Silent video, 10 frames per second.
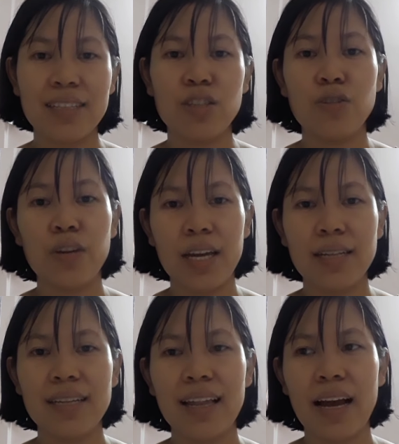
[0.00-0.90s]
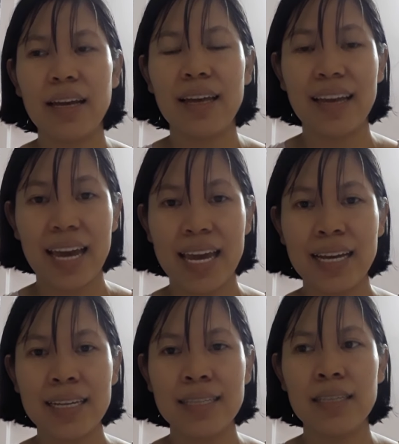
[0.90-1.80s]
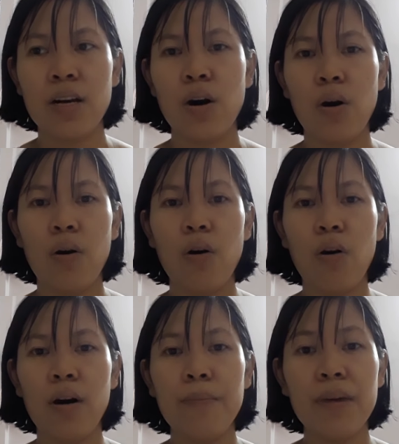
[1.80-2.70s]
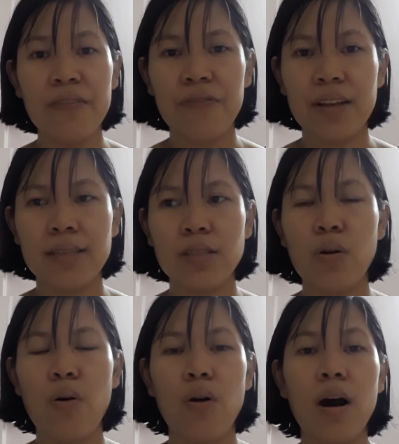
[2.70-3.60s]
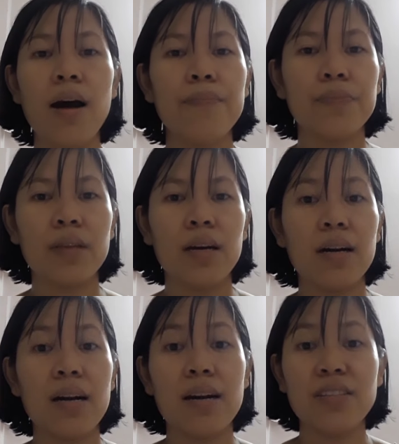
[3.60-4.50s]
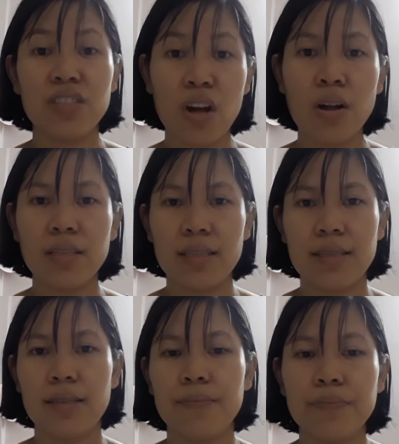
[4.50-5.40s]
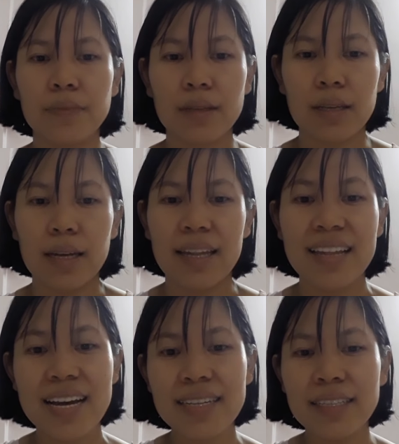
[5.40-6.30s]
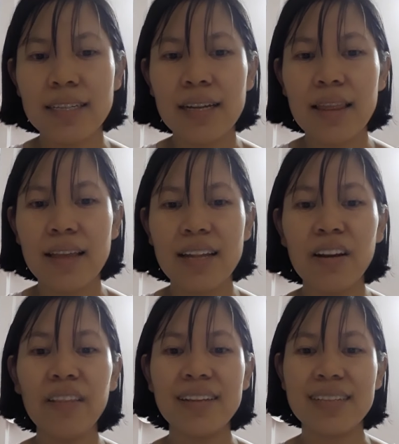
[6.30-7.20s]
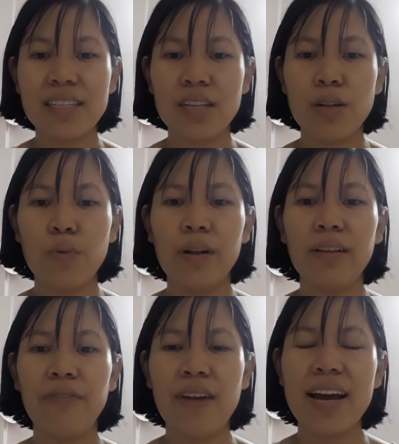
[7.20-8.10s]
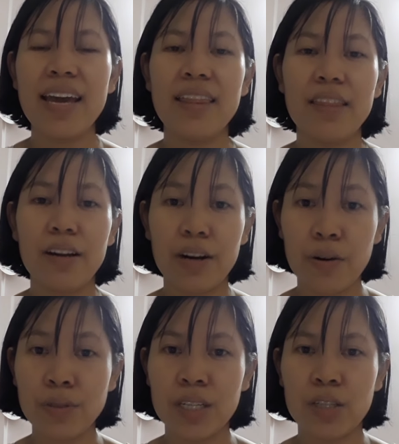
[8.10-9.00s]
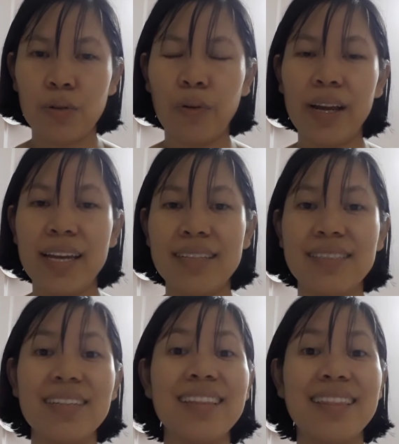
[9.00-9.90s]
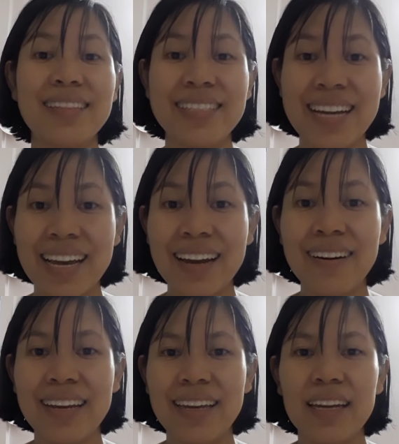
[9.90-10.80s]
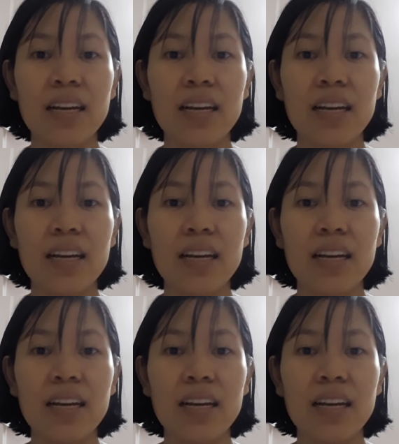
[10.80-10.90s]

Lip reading: to eat like cakes or muffins or croissants. Next, another section we'll find in the grocery store is the dairy